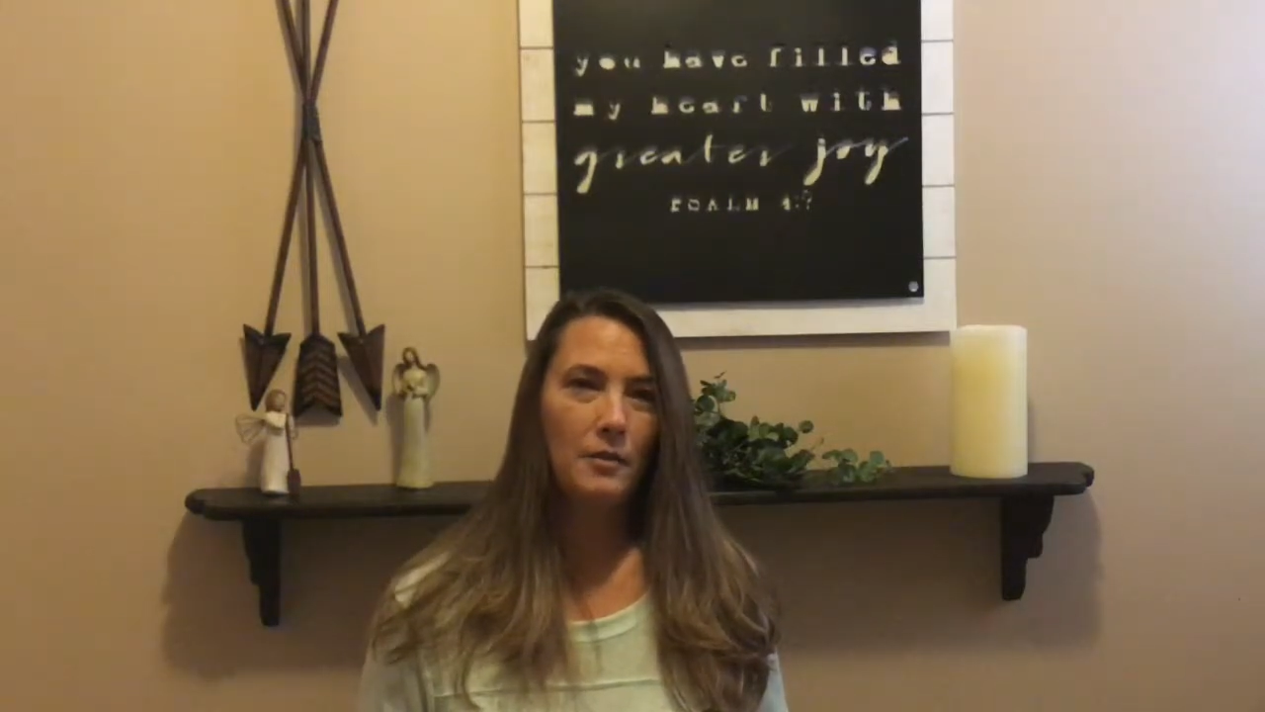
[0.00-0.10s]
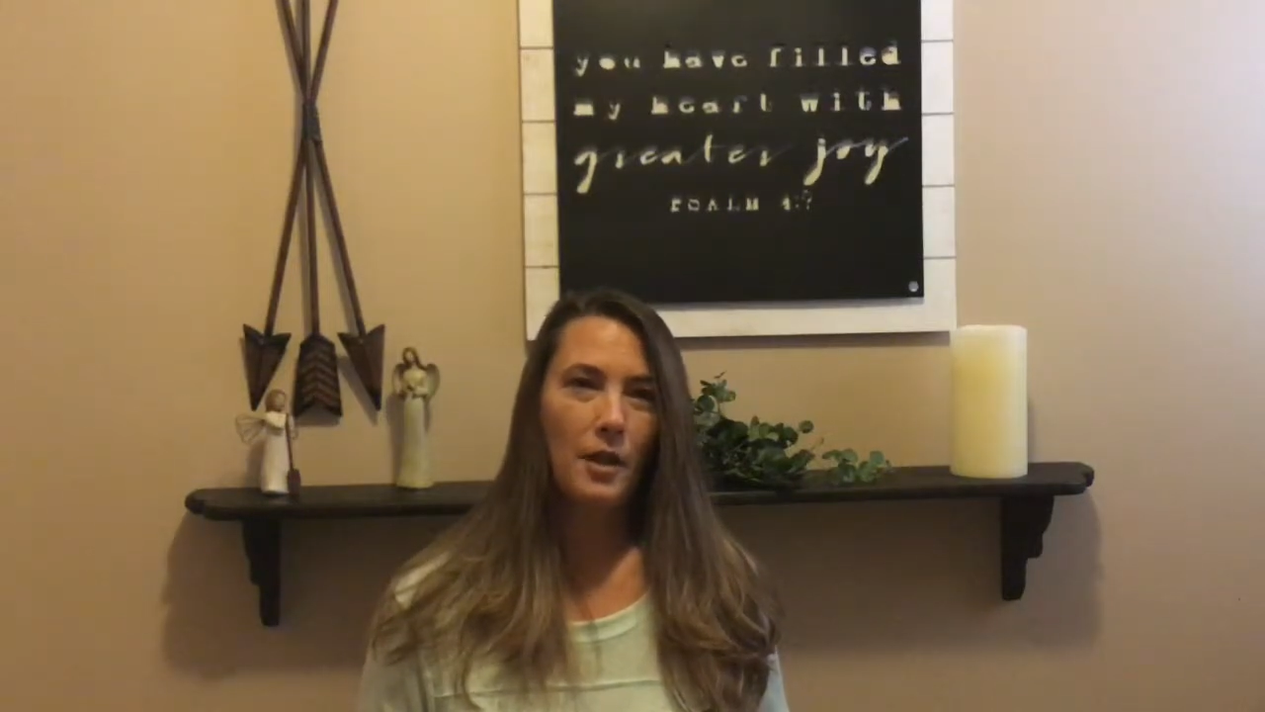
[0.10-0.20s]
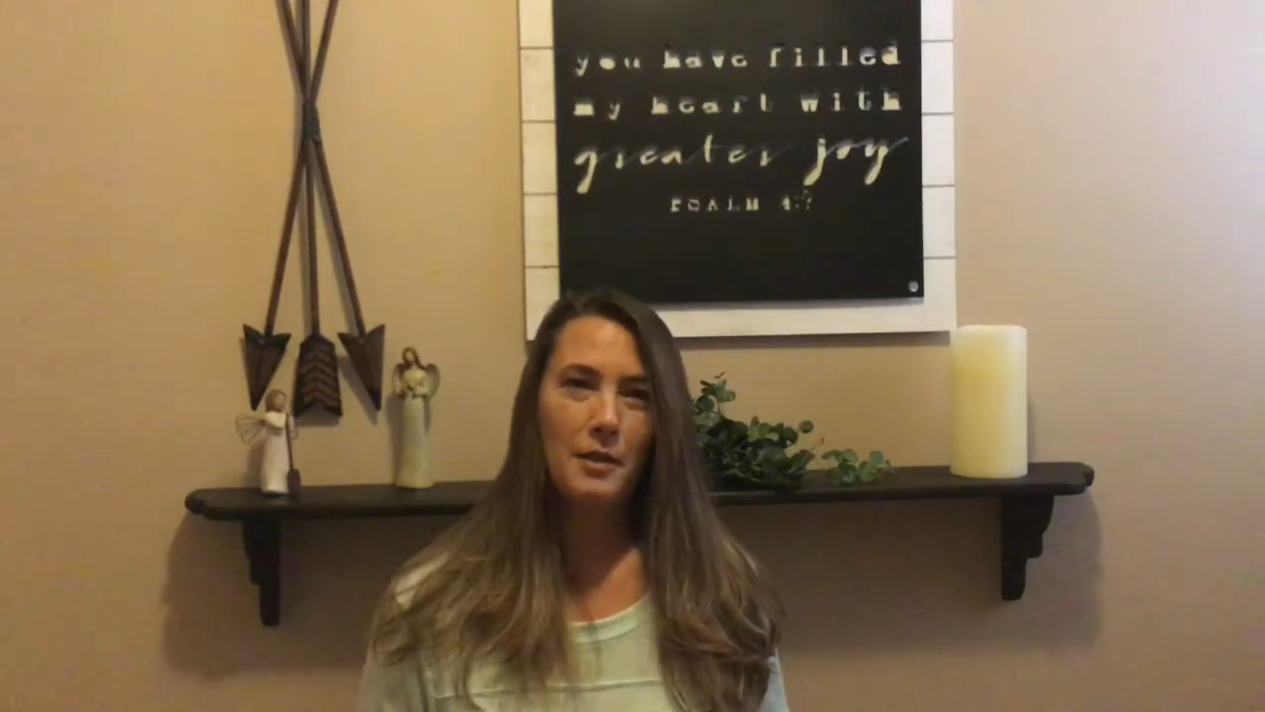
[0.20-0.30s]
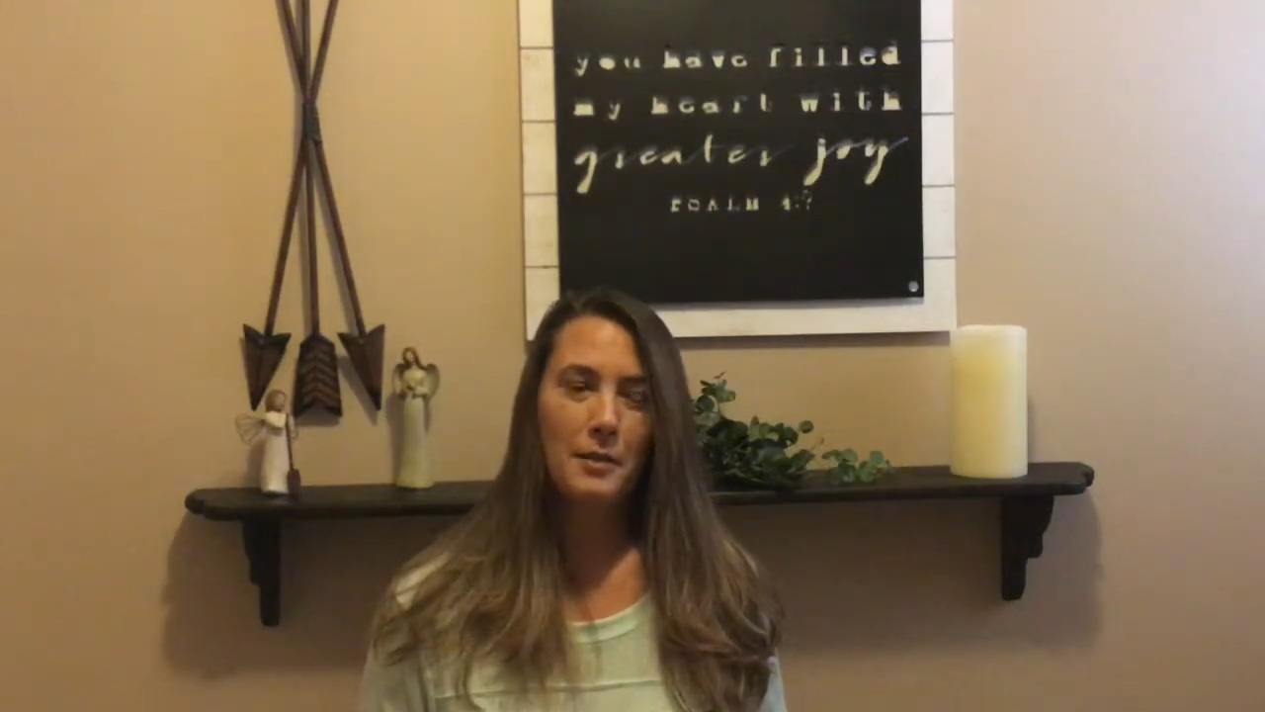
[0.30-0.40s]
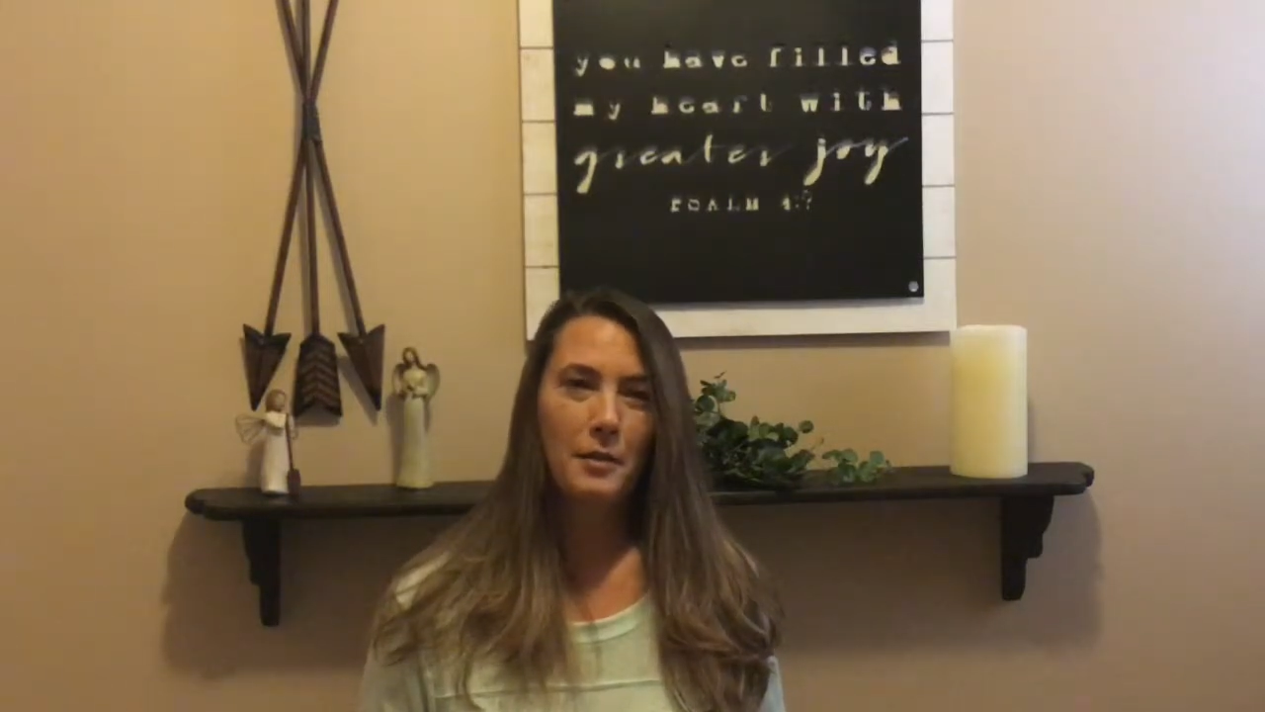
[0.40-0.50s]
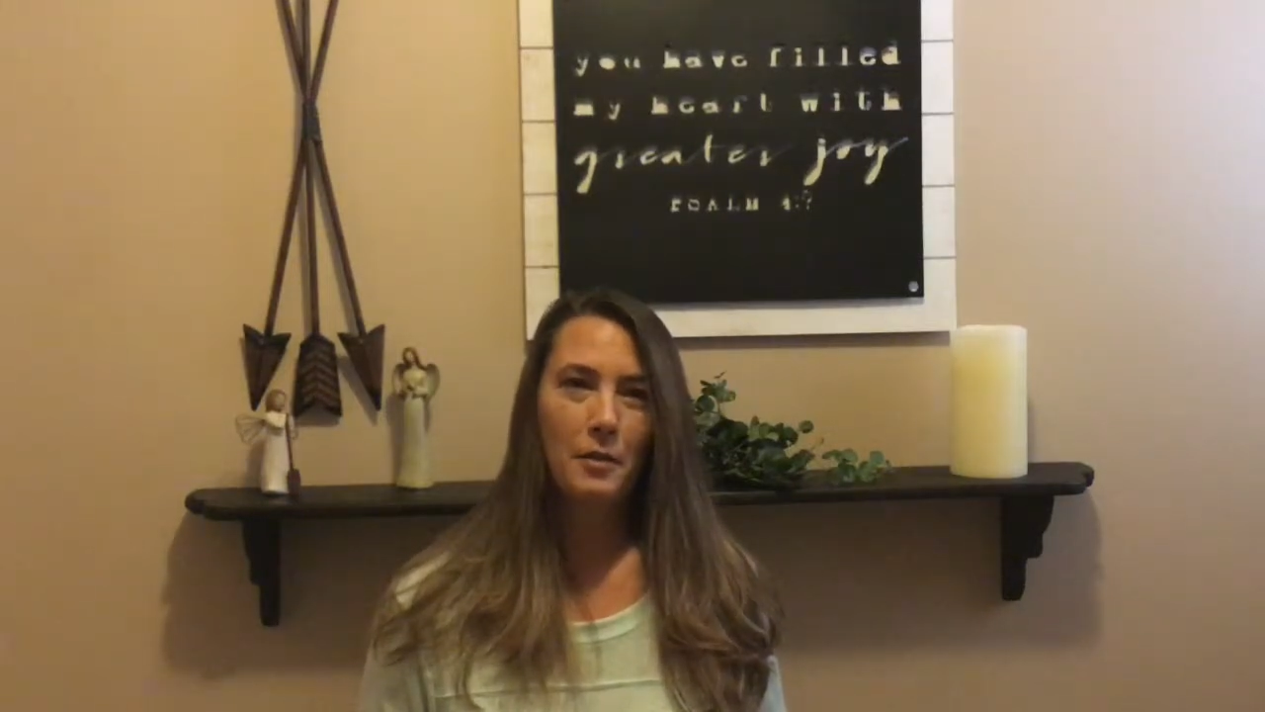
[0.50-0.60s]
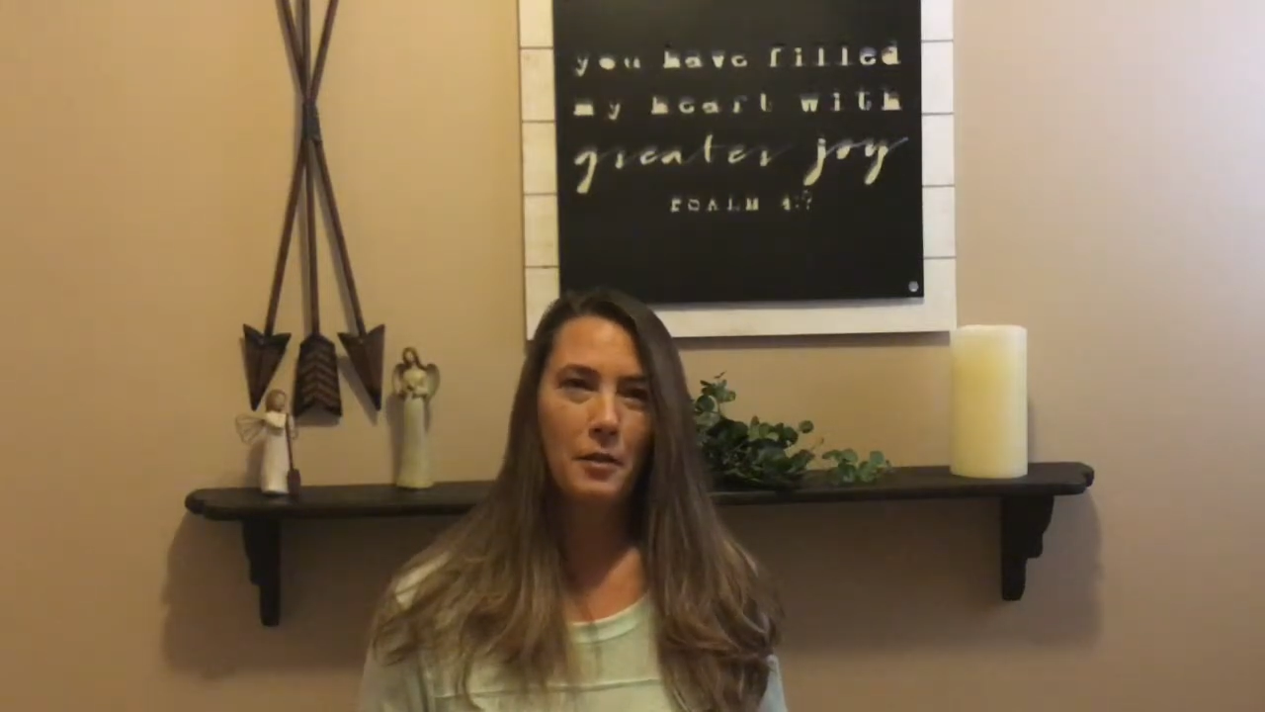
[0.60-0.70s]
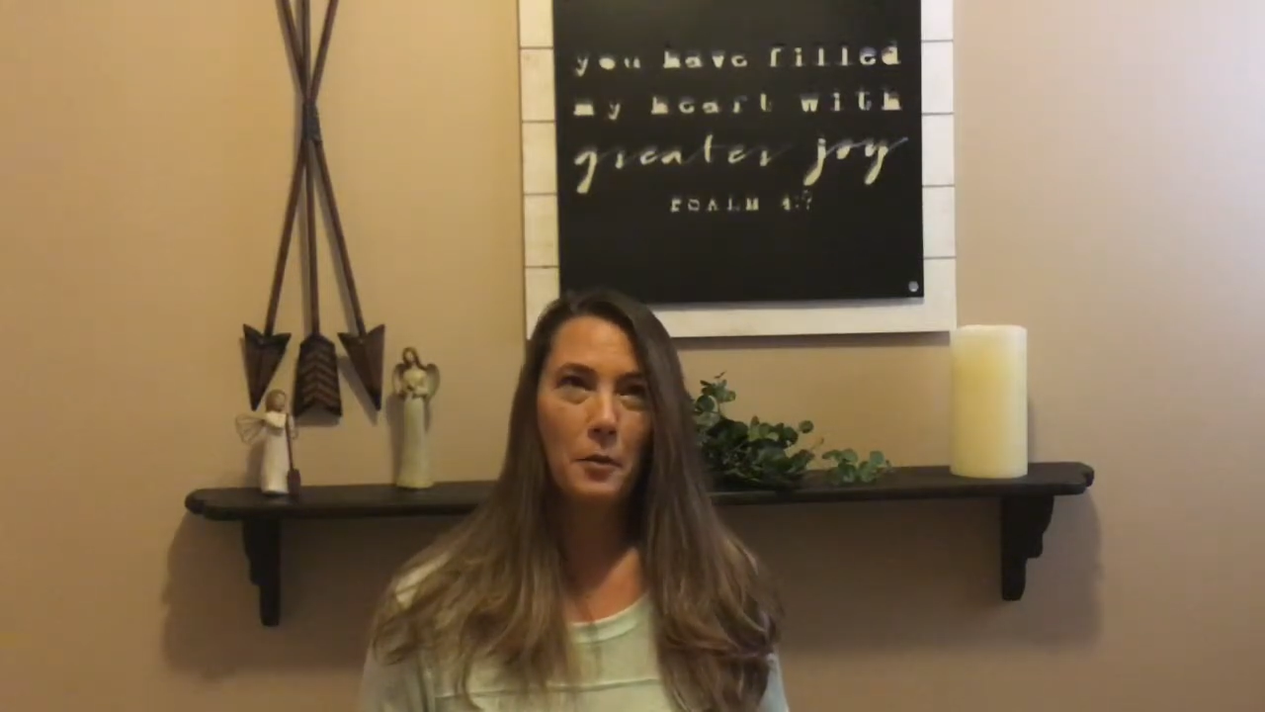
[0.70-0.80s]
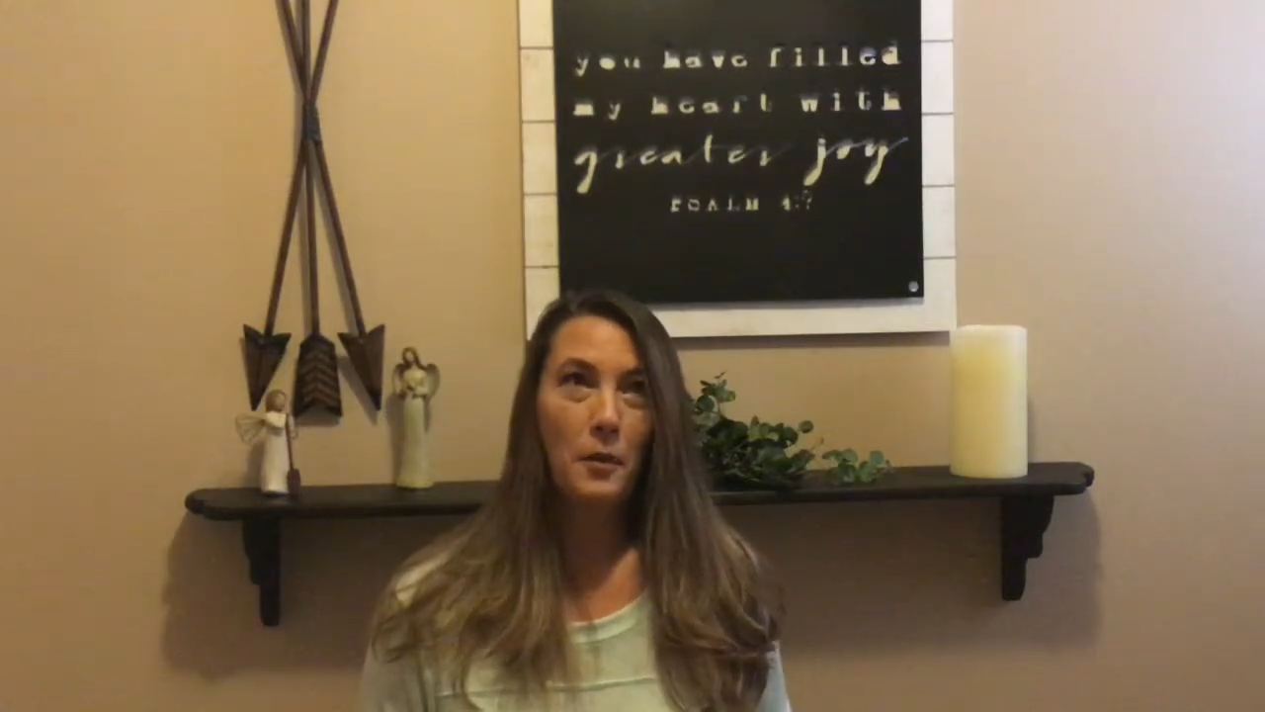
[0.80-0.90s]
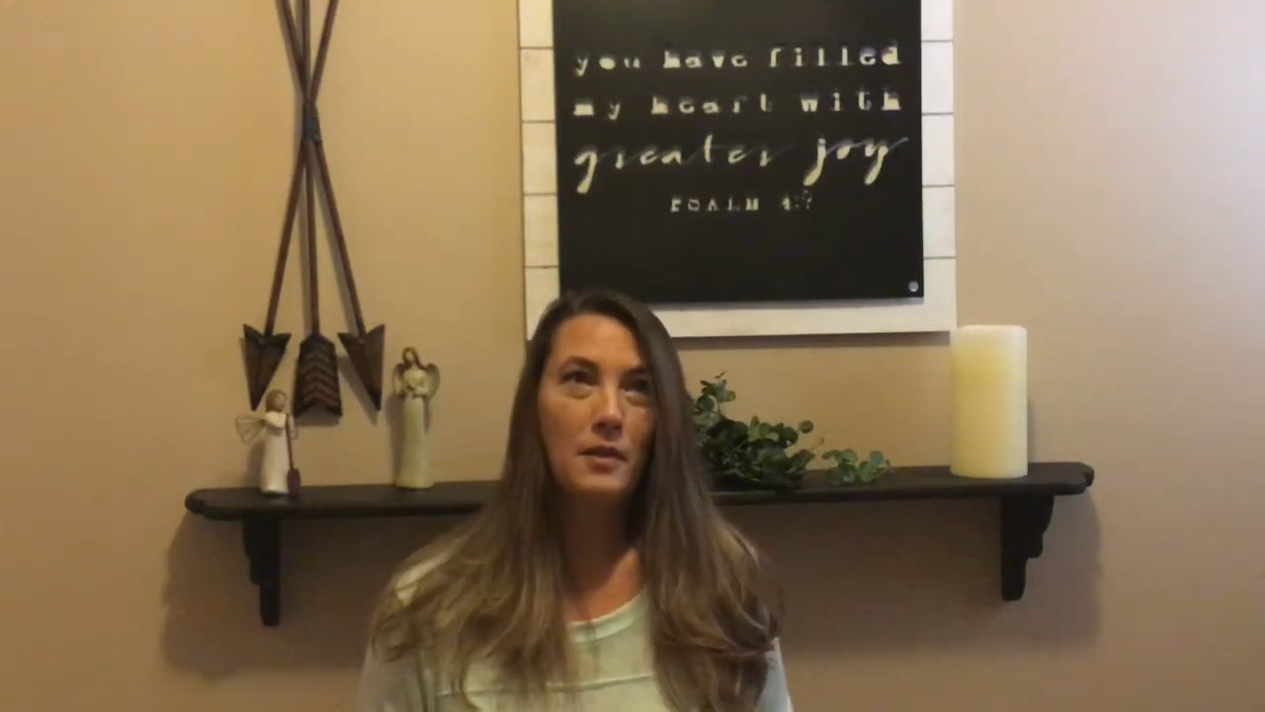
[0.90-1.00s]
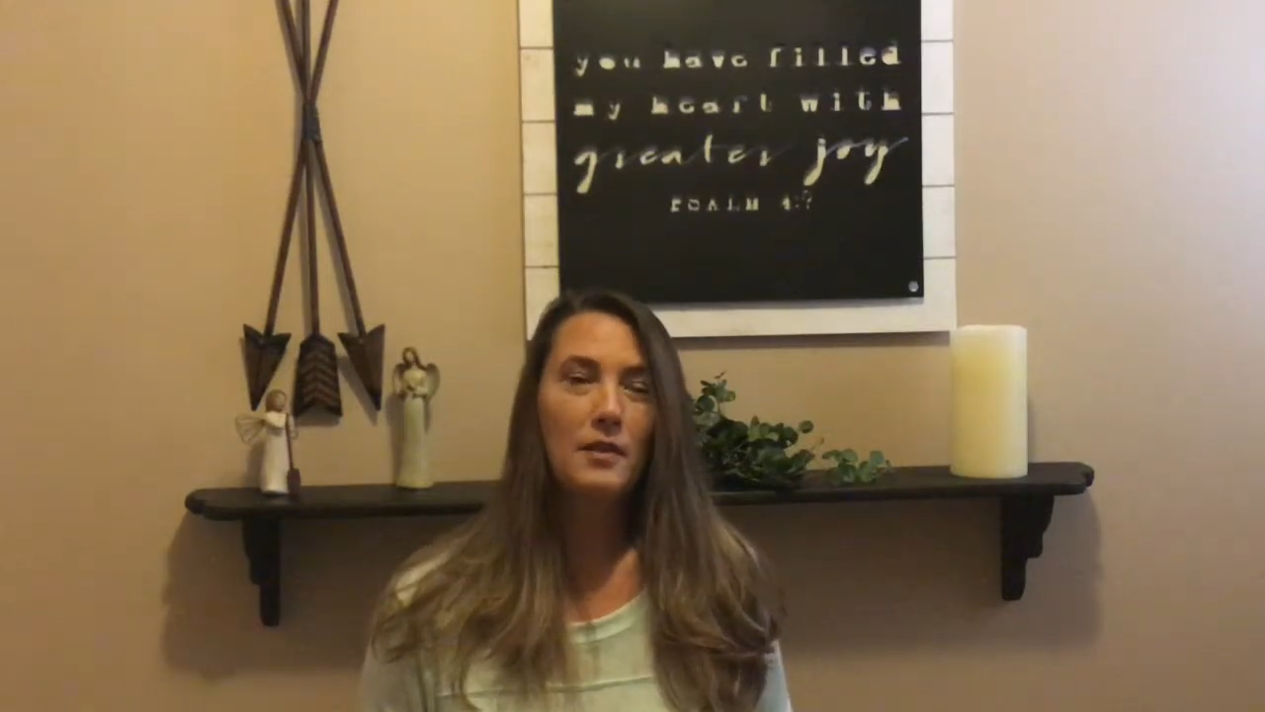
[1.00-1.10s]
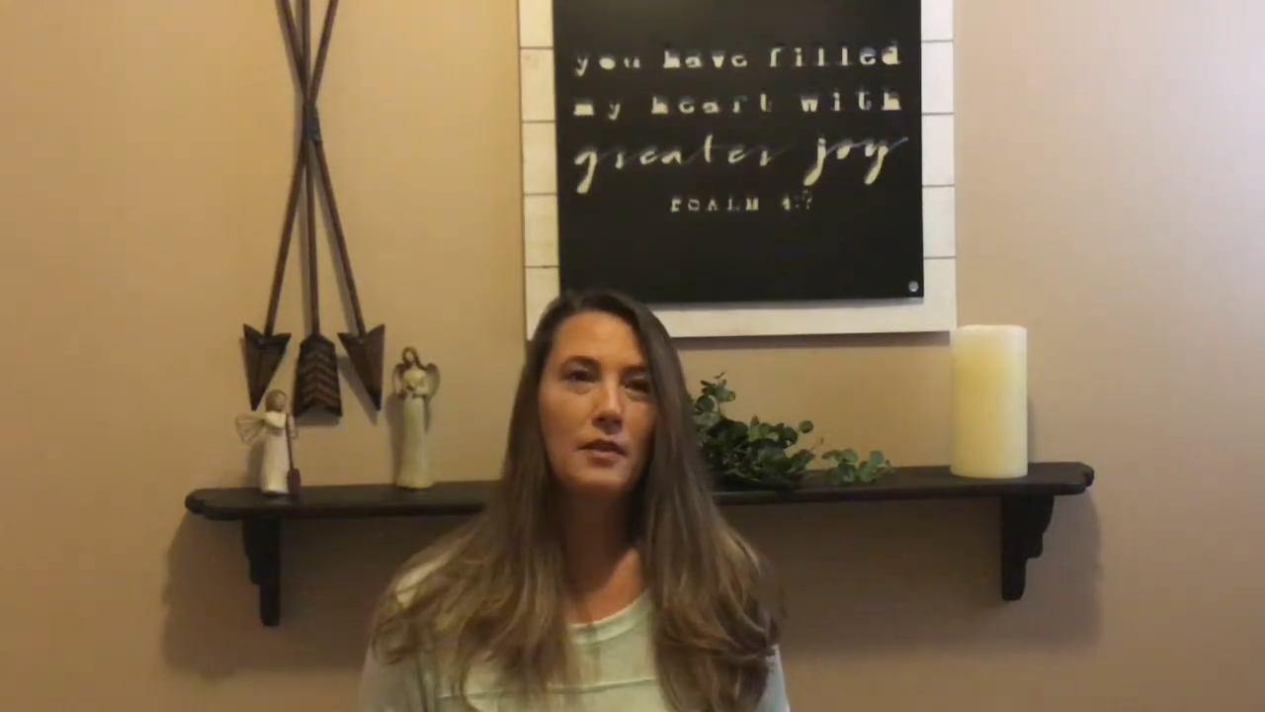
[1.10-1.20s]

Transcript: tries to or wants